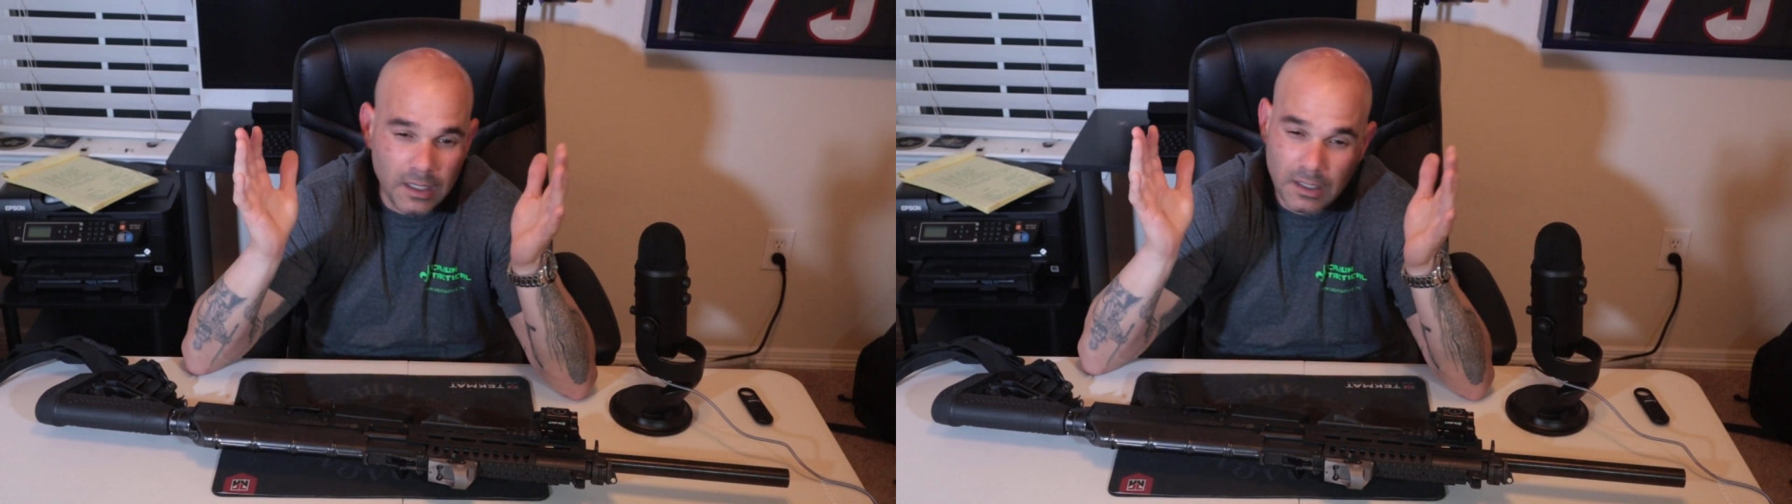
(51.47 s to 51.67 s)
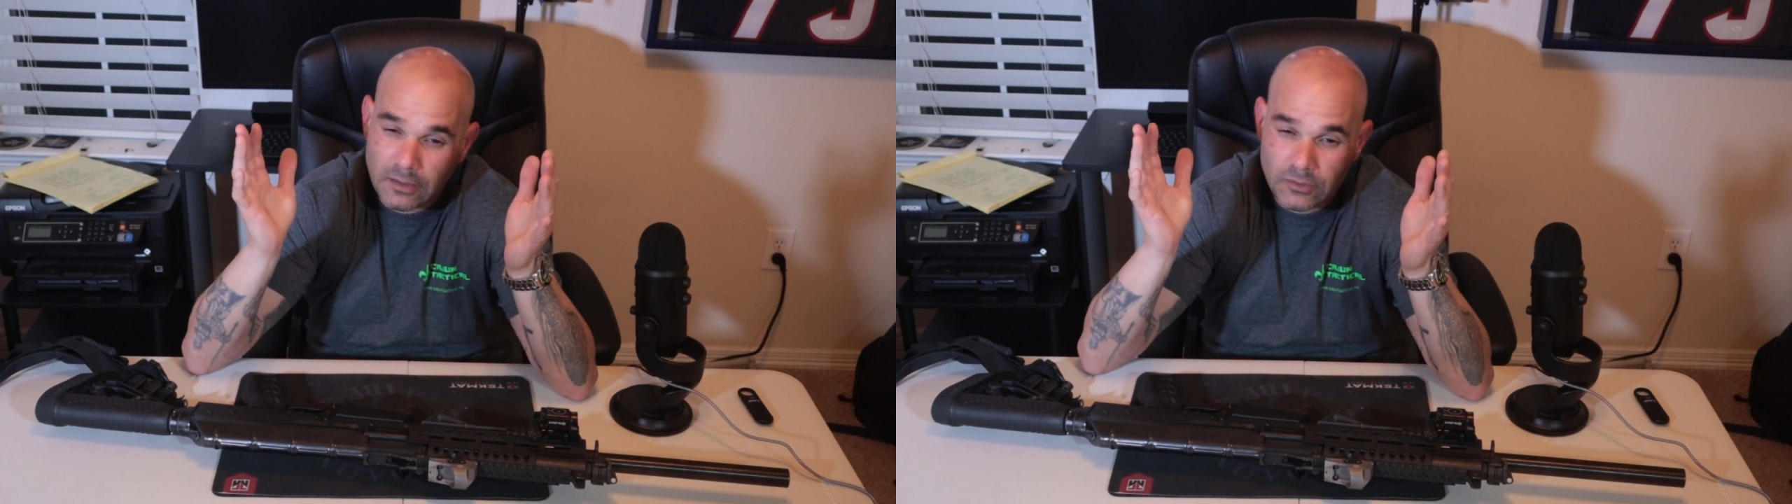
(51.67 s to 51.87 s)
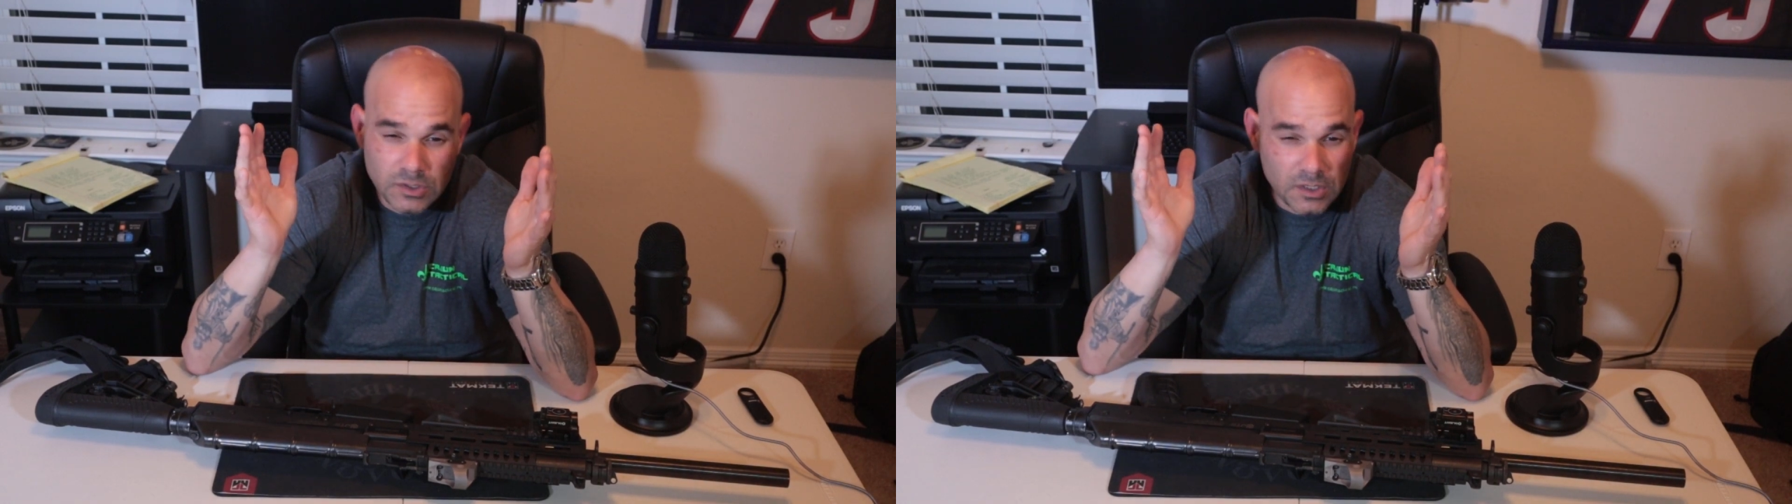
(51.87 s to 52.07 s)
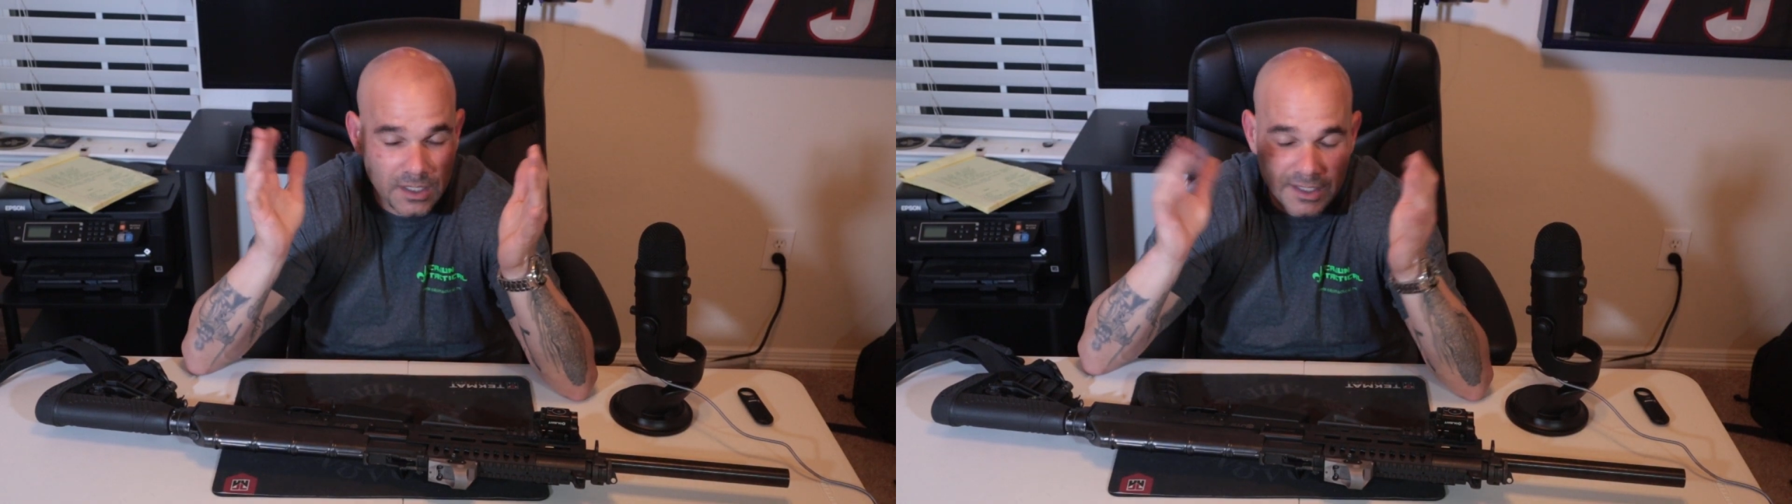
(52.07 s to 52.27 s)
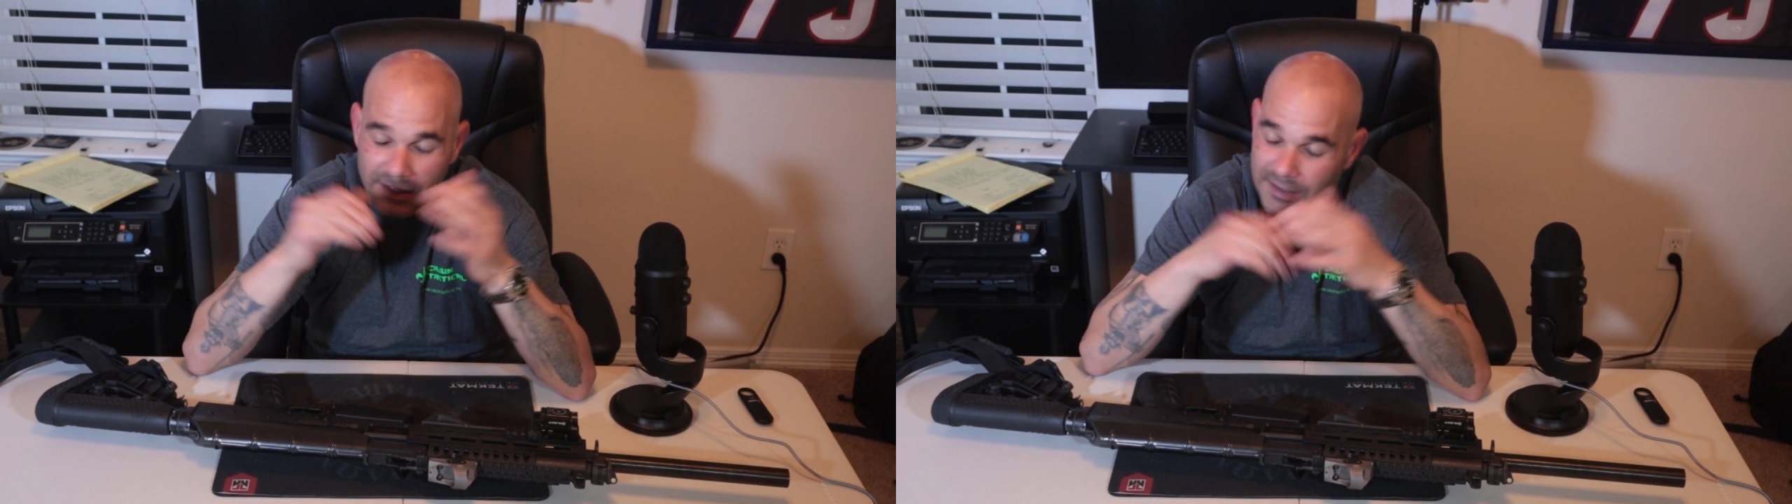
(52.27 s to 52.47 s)
ain't never
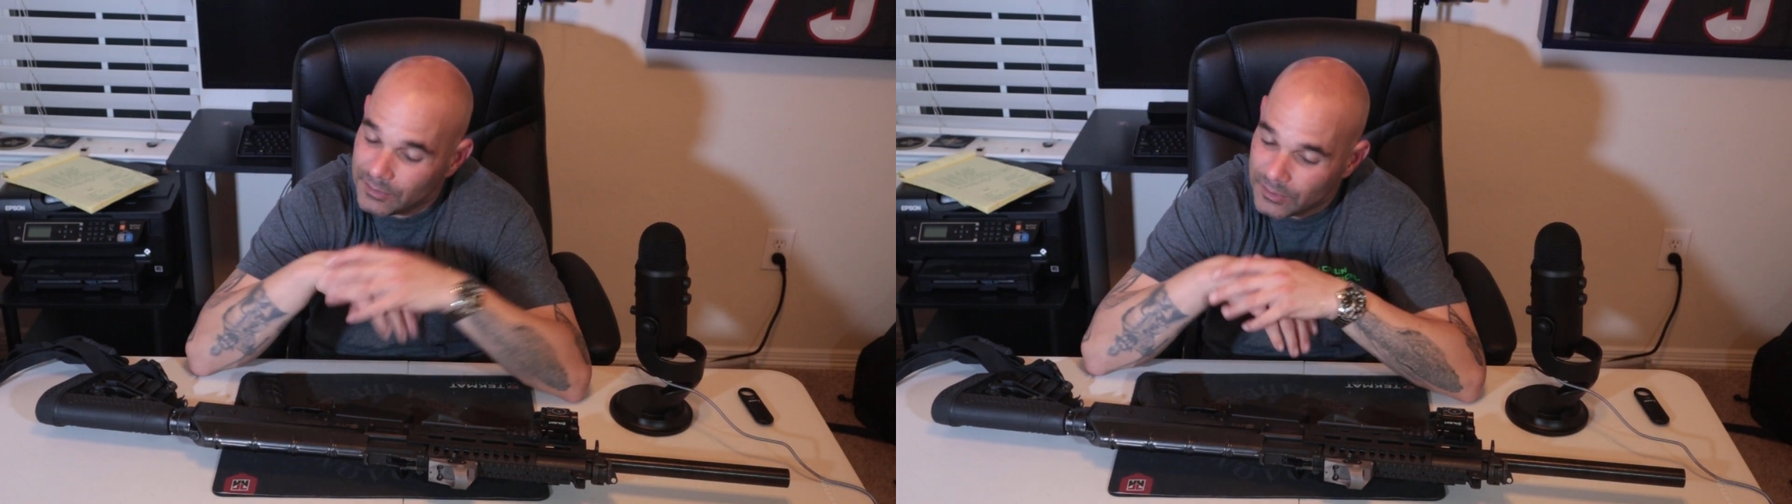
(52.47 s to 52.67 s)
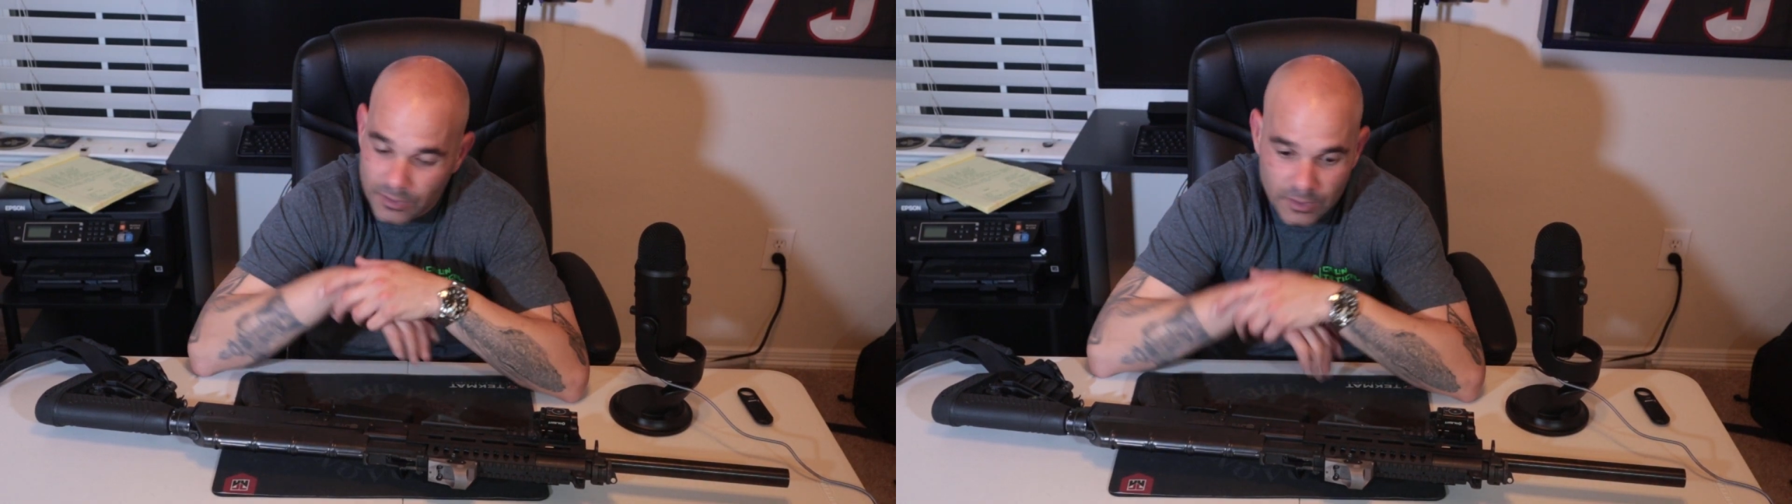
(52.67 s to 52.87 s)
seen. And,